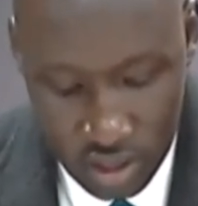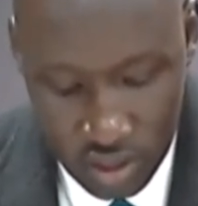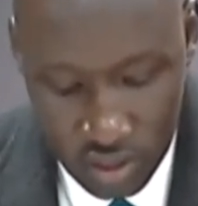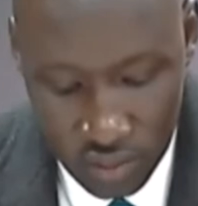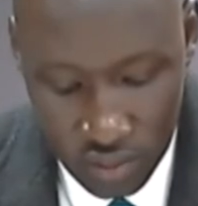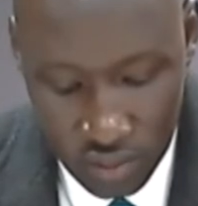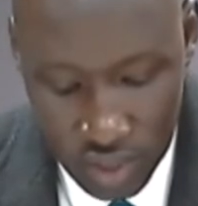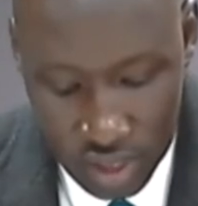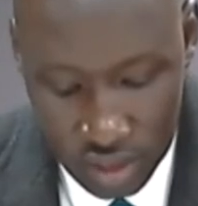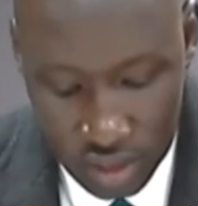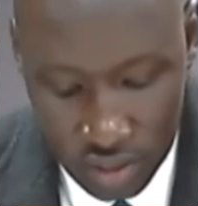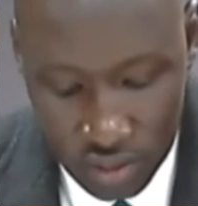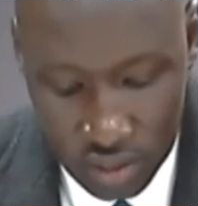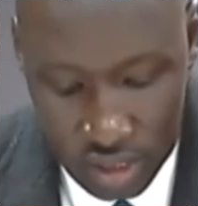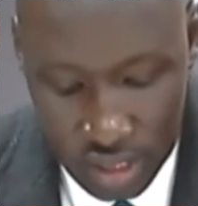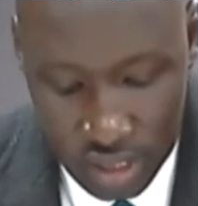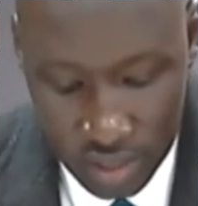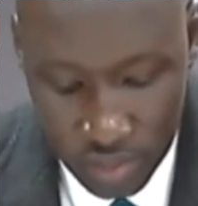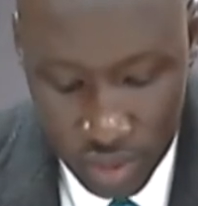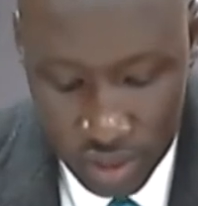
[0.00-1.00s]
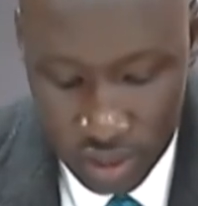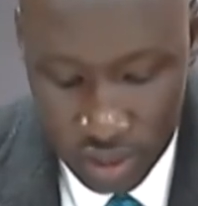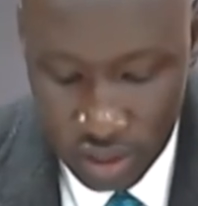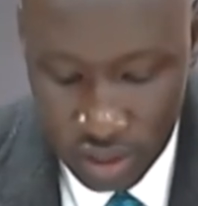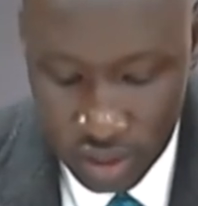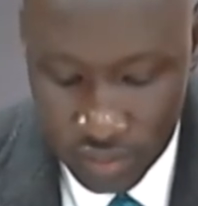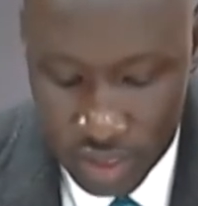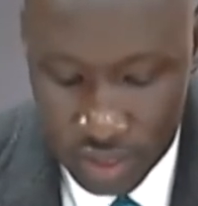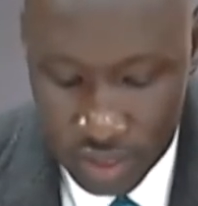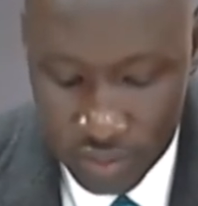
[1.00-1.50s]
We use a model
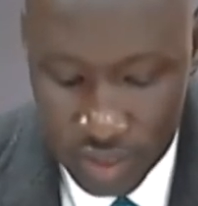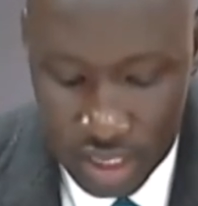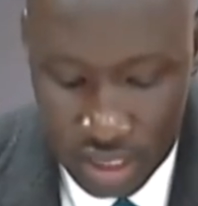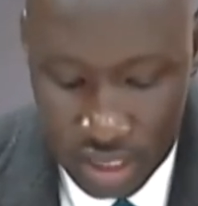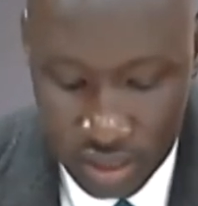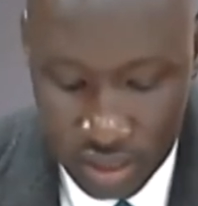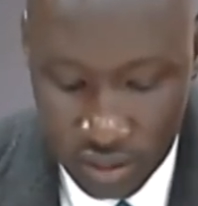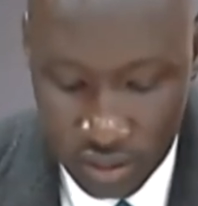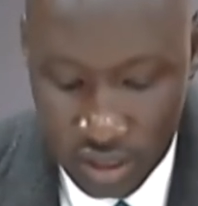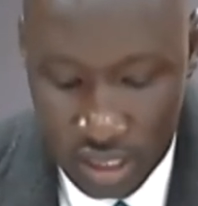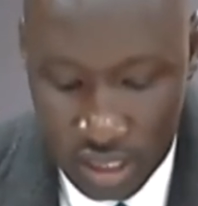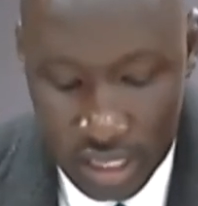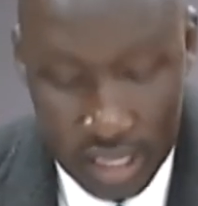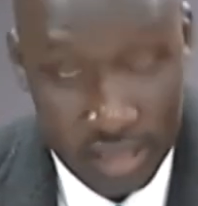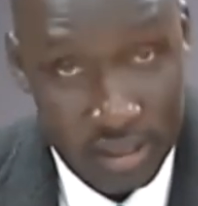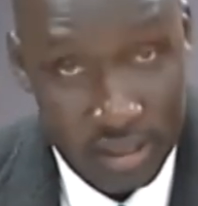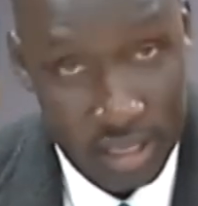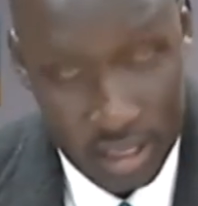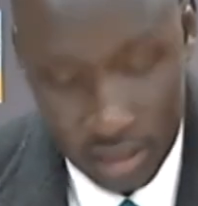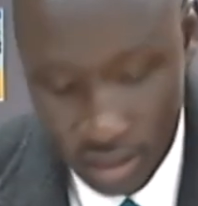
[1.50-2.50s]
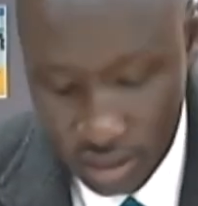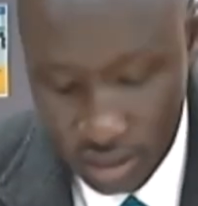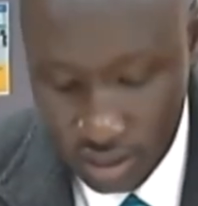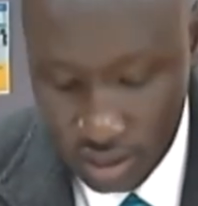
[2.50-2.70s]
of community organizing.